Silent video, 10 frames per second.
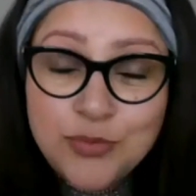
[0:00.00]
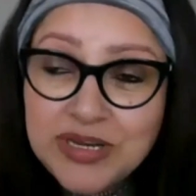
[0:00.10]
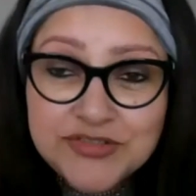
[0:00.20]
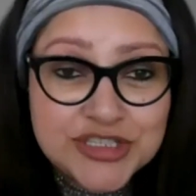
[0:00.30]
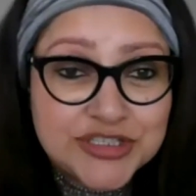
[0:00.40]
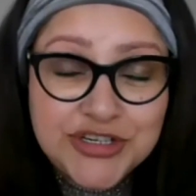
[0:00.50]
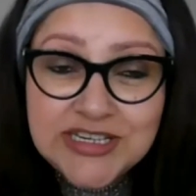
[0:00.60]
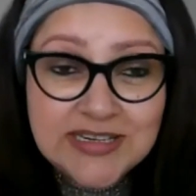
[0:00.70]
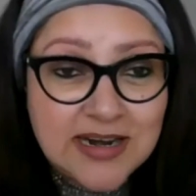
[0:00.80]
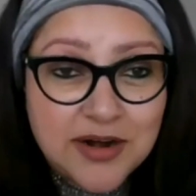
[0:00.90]
We've just
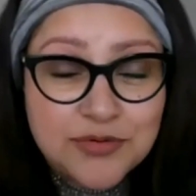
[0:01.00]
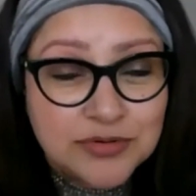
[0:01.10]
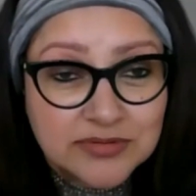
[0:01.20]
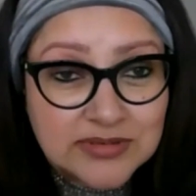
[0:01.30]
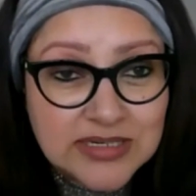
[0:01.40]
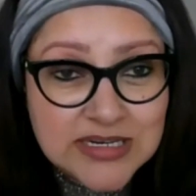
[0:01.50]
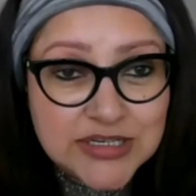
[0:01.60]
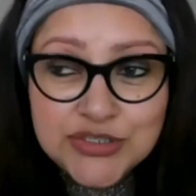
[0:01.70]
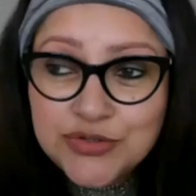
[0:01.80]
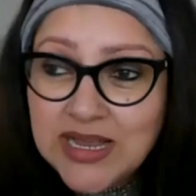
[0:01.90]
created our own
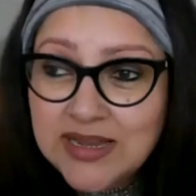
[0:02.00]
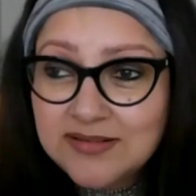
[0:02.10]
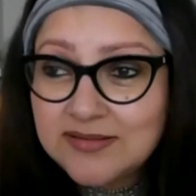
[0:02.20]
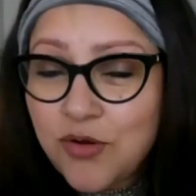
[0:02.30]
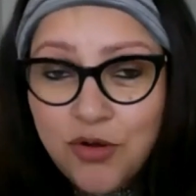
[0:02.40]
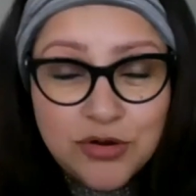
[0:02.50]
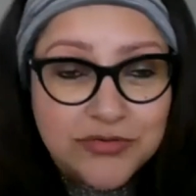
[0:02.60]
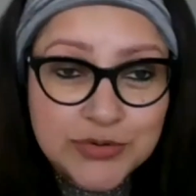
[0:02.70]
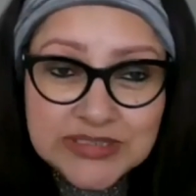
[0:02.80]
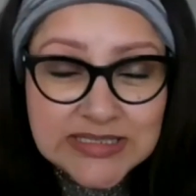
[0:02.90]
so that all of
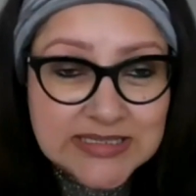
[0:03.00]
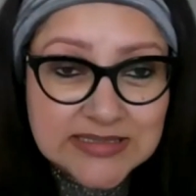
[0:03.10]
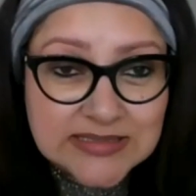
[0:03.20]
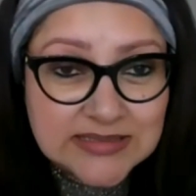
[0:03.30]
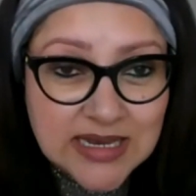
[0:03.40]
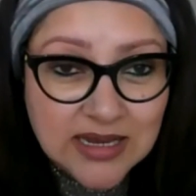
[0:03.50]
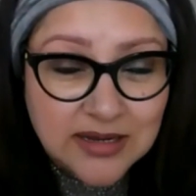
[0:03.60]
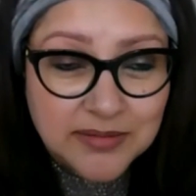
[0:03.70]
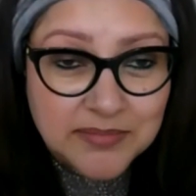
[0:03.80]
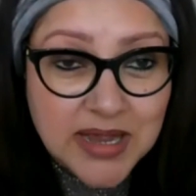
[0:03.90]
those things
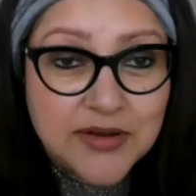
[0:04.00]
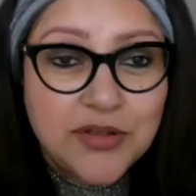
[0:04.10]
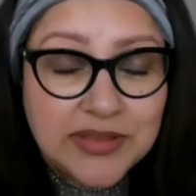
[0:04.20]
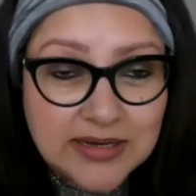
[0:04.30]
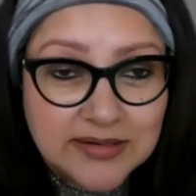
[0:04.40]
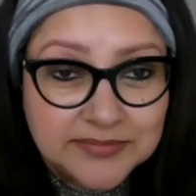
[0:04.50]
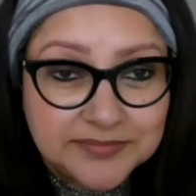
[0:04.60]
are not there.